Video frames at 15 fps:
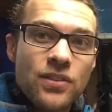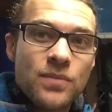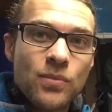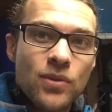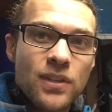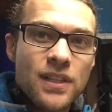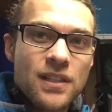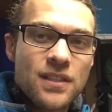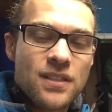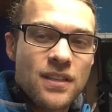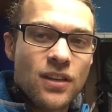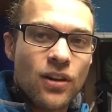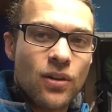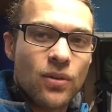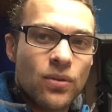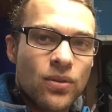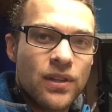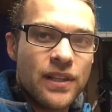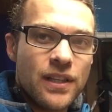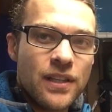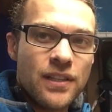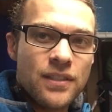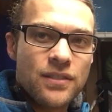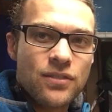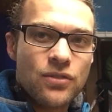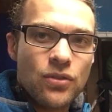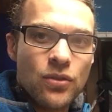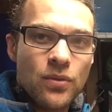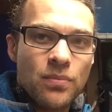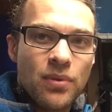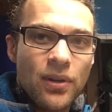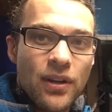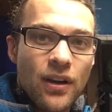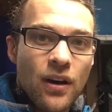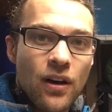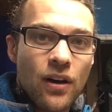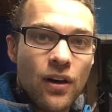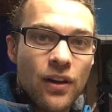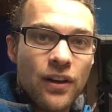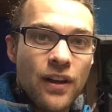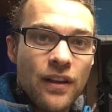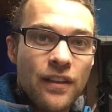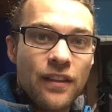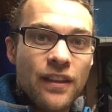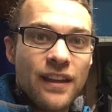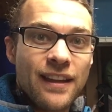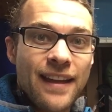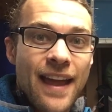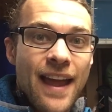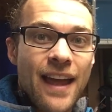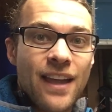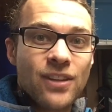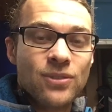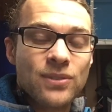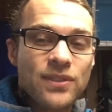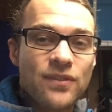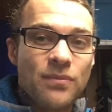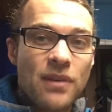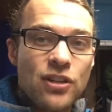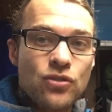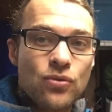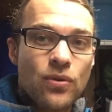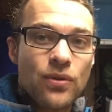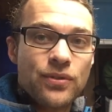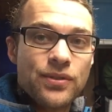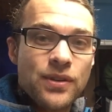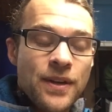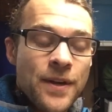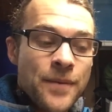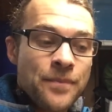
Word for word: This morning's goal is to put on the handles for my drawers.